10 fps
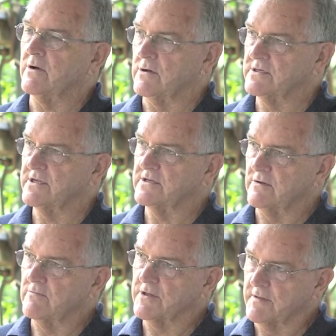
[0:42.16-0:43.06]
costings
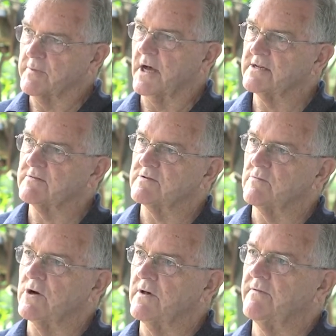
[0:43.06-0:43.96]
on what the place was
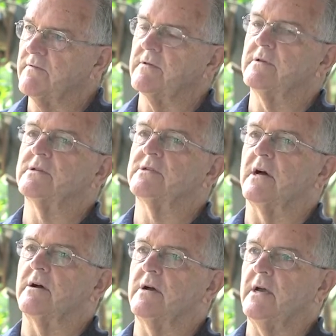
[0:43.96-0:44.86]
worth.
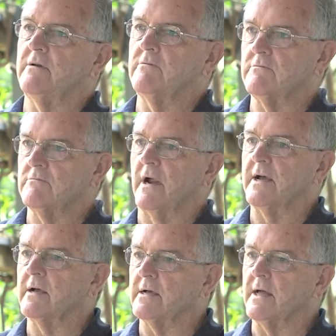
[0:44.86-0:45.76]
So he
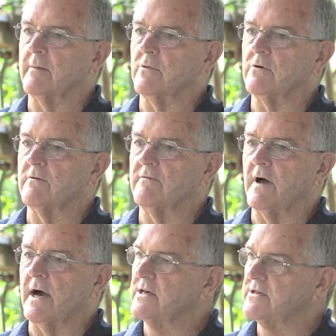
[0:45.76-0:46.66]
rang a number of
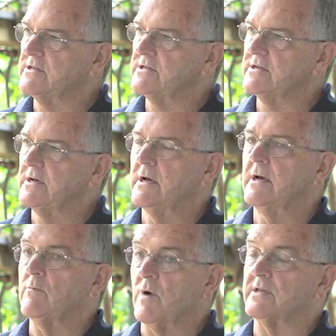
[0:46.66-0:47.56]
agents,
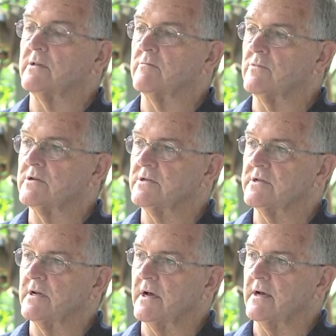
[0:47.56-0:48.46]
and one of them
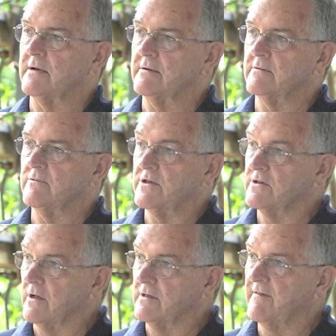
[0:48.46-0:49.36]
was Rich
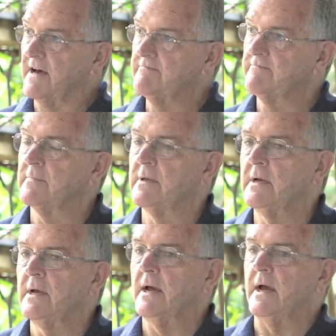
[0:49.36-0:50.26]
and Oliver.
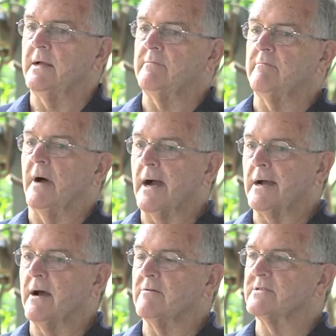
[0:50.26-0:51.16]
And
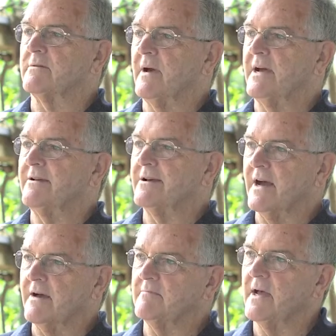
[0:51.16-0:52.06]
Marco was the man who
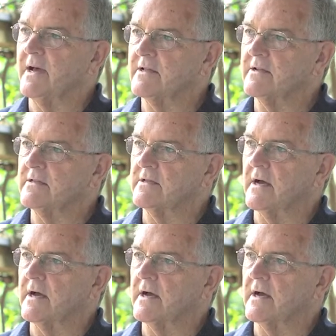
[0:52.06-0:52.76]
came down and